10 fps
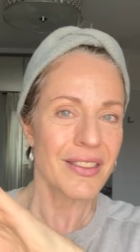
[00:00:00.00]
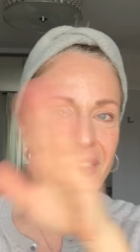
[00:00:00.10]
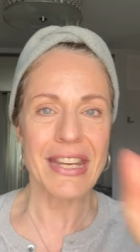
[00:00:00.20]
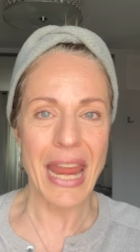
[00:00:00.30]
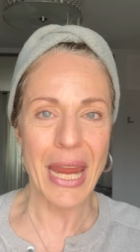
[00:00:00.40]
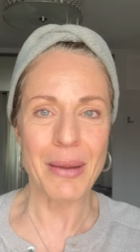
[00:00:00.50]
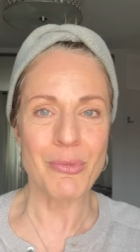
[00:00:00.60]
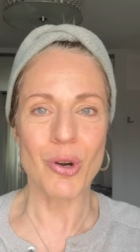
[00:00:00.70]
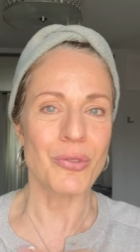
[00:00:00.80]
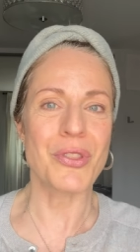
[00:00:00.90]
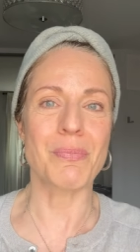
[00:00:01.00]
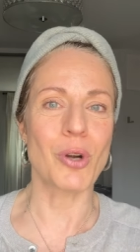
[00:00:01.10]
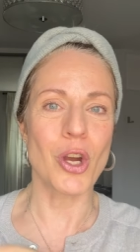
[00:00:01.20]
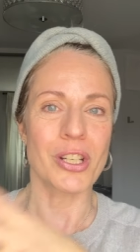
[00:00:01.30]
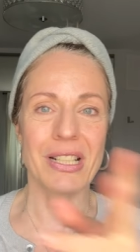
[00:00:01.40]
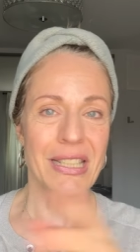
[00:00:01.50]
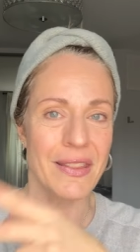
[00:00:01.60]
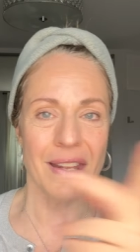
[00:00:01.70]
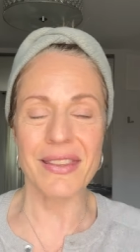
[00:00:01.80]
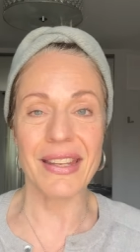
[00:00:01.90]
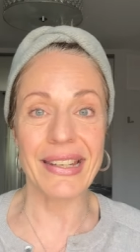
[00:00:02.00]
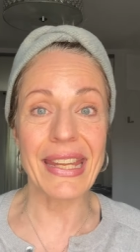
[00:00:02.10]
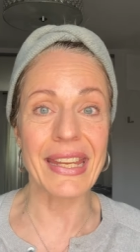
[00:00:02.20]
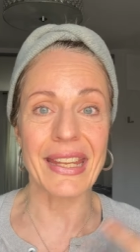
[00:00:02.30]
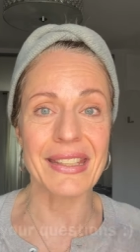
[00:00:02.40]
the name of the product and then the link.